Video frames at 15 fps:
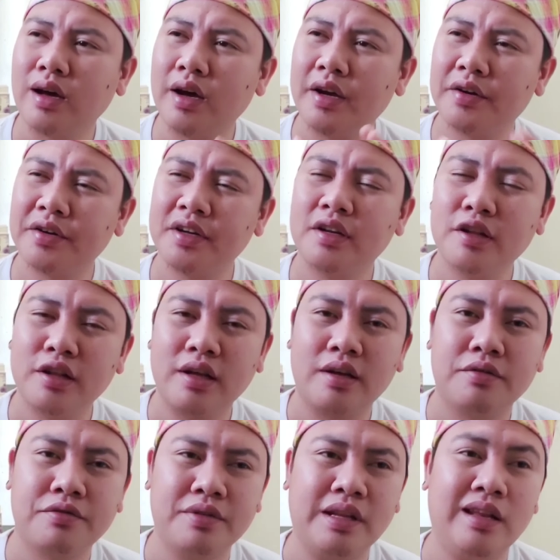I really
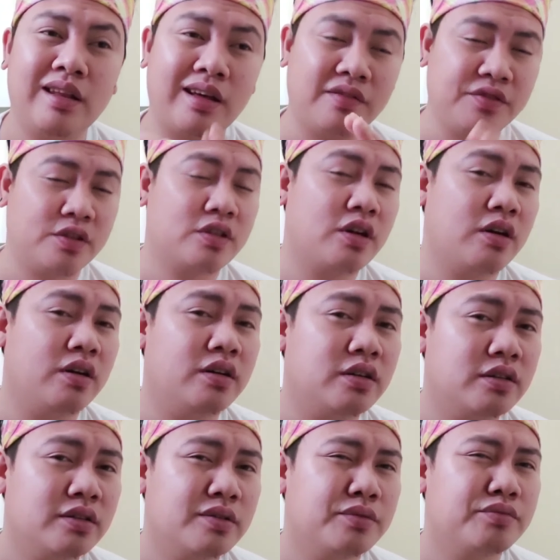love love
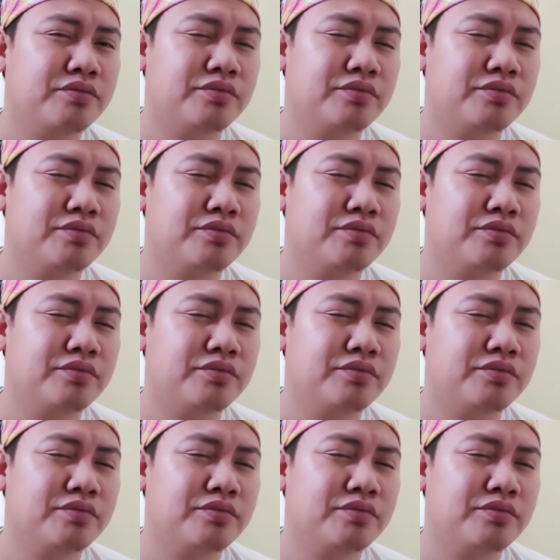song.